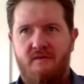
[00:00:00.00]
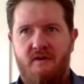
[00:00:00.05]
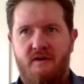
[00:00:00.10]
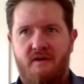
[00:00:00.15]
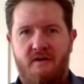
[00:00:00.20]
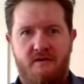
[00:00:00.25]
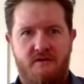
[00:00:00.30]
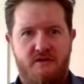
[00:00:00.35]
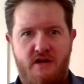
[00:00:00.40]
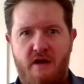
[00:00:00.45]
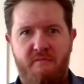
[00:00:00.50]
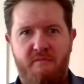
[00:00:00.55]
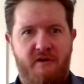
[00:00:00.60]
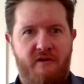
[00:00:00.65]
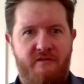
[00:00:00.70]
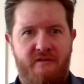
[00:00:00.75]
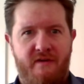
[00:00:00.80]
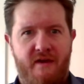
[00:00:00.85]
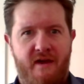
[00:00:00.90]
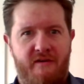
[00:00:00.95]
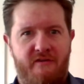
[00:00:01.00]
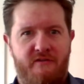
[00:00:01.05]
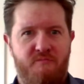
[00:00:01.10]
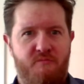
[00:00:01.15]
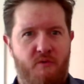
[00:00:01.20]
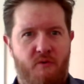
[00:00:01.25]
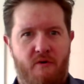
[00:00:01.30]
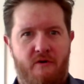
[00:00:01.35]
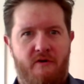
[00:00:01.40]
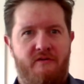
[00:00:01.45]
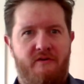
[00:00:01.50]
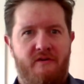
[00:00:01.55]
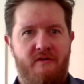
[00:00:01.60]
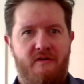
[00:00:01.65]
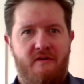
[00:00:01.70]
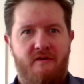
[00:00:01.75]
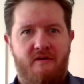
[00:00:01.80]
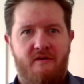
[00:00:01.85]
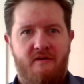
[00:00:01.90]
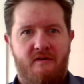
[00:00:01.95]
hegemonous export
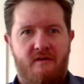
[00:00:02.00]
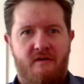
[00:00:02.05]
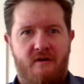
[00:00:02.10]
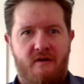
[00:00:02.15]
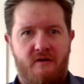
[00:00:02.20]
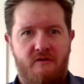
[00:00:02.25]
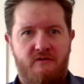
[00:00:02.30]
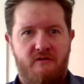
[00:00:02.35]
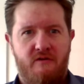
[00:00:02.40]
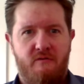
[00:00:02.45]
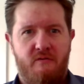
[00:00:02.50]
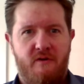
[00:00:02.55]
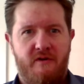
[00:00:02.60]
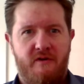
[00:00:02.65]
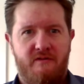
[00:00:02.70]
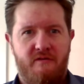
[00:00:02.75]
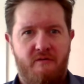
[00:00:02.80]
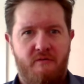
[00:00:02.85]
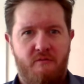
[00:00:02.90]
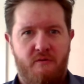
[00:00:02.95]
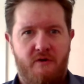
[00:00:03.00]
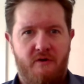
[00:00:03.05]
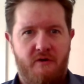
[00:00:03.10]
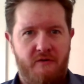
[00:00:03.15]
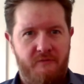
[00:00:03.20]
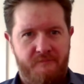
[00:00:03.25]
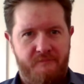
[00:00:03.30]
onto the rest of the world.